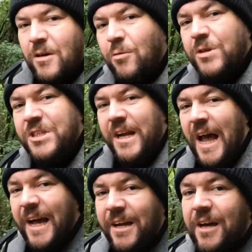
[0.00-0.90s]
which had a
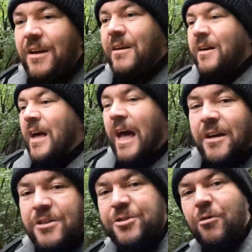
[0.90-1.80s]
hangar and
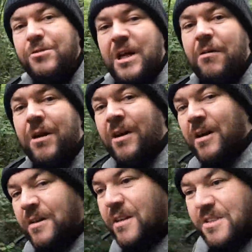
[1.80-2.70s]
control tower
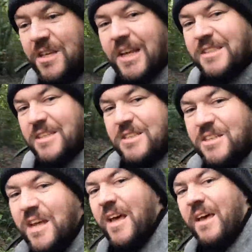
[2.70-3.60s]
that still exists
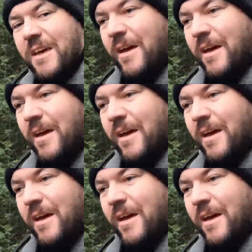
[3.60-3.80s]
today.